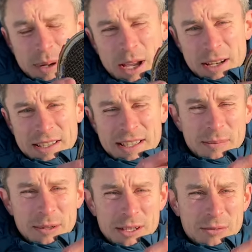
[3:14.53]
burner
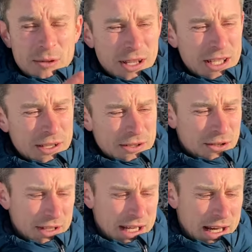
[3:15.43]
similar to what they use
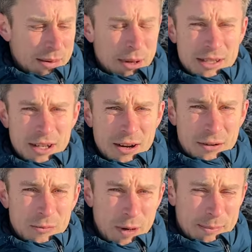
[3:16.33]
on the MSR
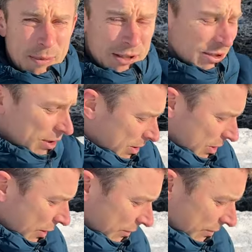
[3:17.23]
Windmast
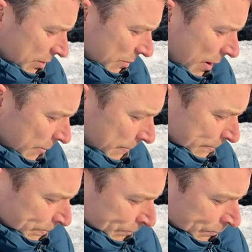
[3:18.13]
stove as well.
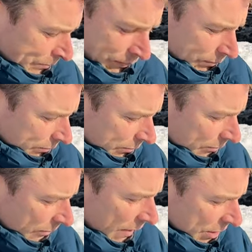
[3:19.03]

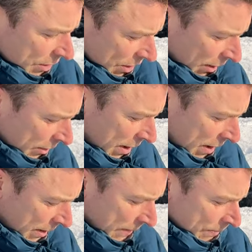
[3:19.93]
So
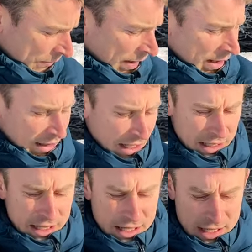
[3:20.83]

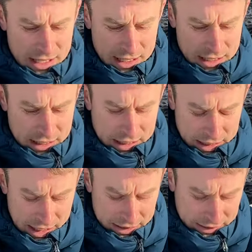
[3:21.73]
the
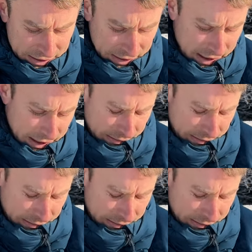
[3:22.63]
canister